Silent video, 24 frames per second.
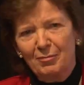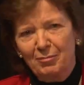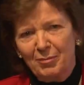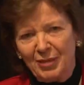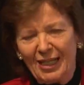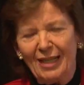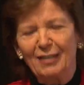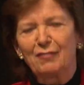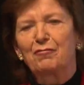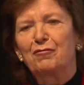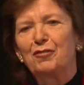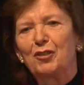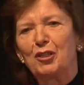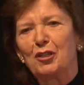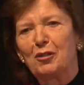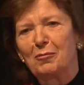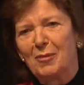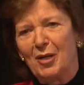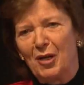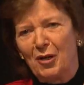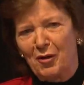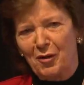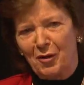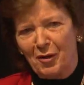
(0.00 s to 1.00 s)

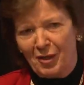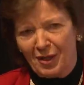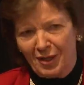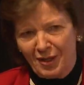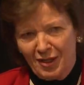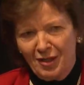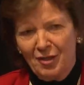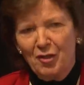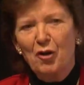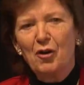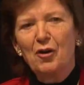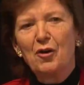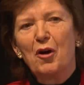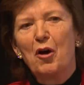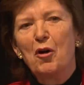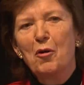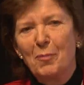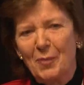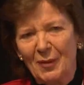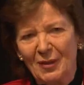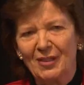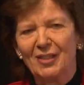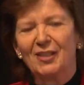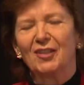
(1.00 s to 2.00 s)
platform or
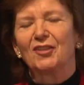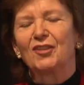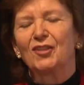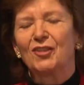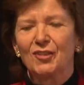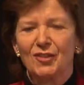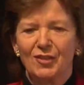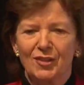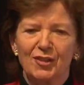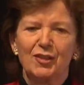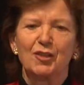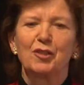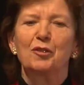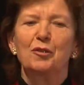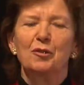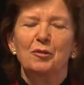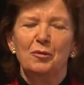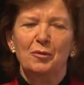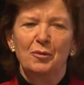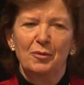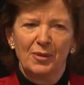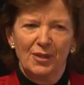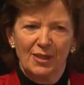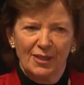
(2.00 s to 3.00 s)
openness
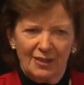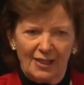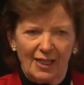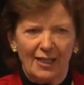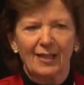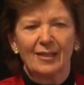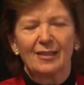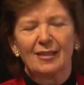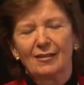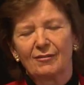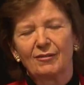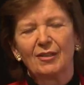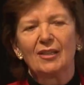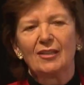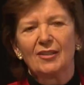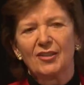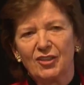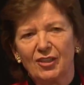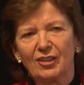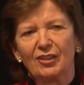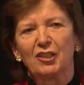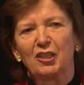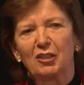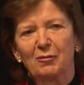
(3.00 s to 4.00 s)
to the high level
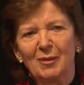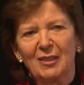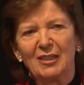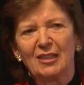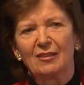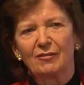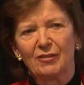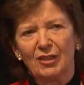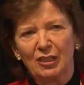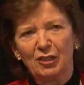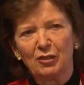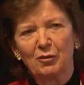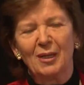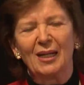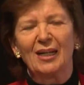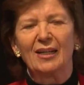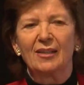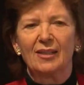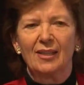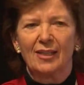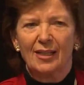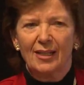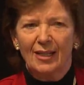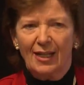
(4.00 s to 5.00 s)
steering committee of the
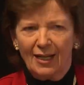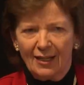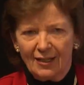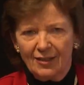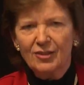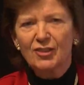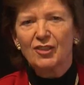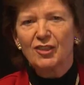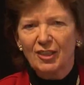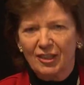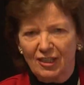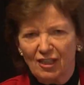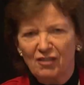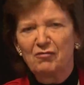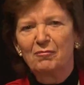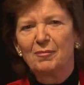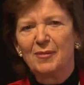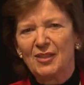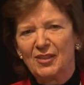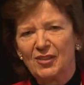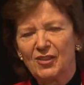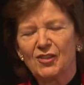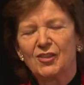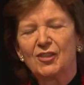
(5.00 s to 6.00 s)
UN and the
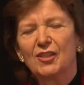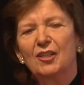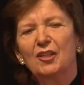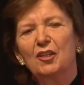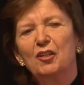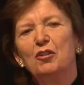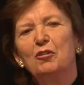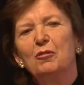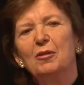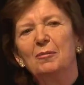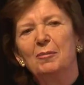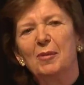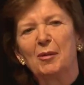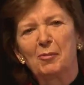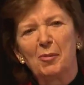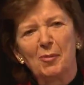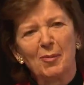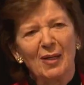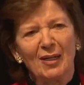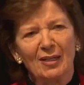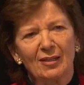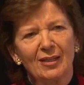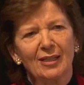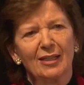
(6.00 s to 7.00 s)
governments who will be
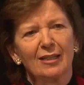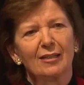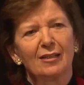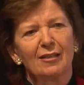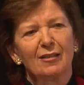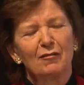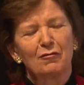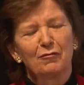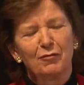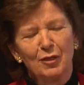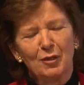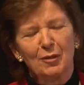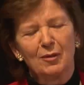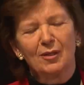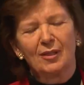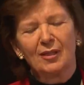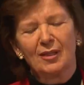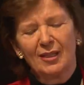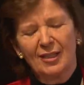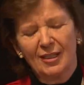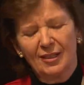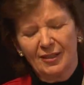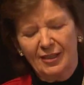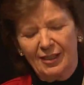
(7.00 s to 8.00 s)
preparing
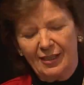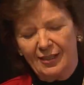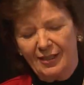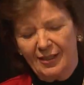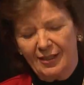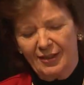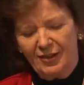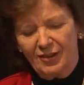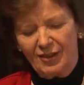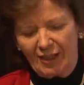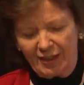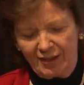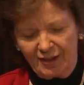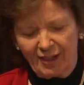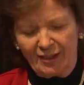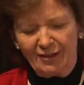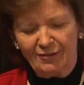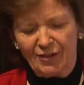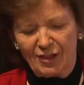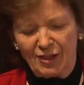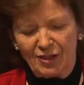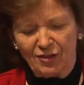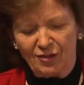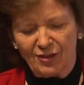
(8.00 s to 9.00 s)
for the 10th
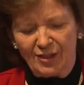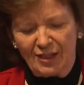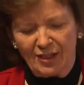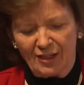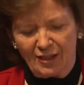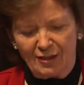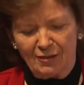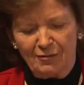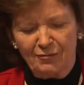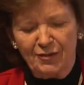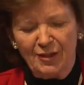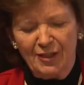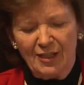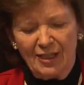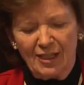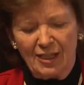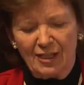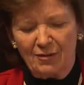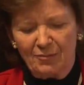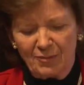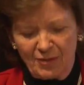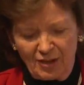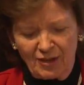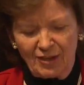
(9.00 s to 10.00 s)
anniversary of
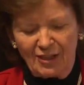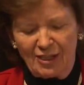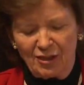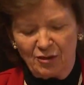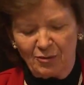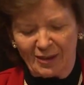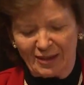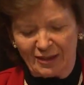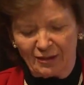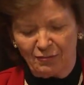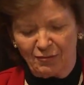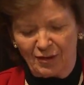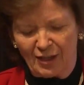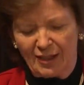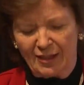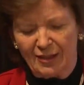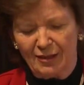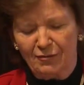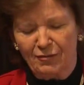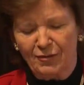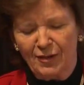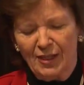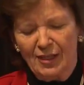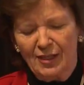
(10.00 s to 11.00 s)
uh,
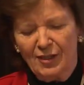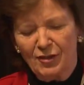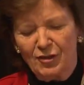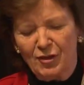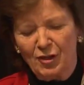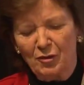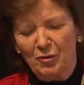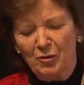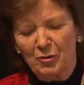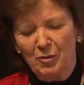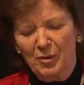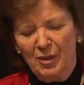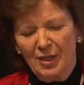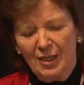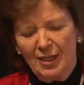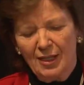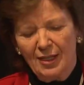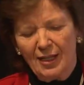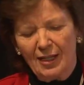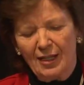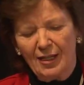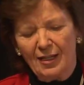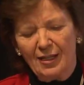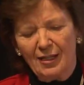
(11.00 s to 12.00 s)
1325. So
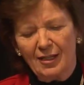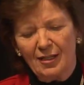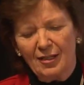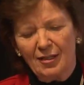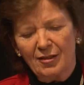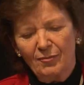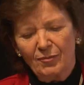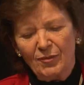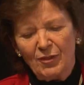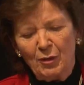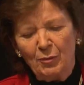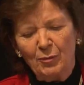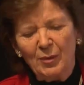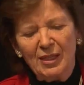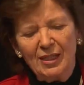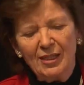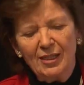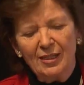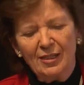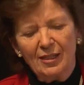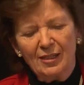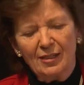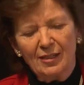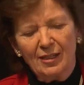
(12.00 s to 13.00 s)
uh,
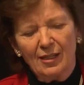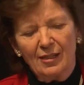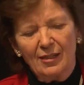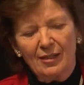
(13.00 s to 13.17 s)
we